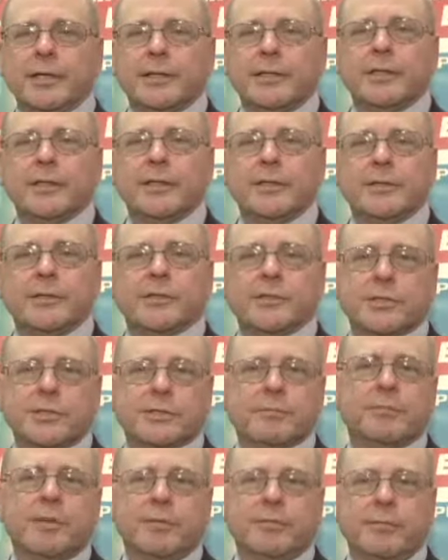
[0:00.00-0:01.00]
and
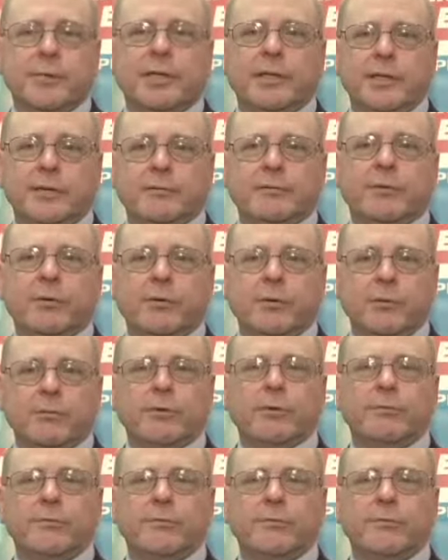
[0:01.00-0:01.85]
this has been meaningful.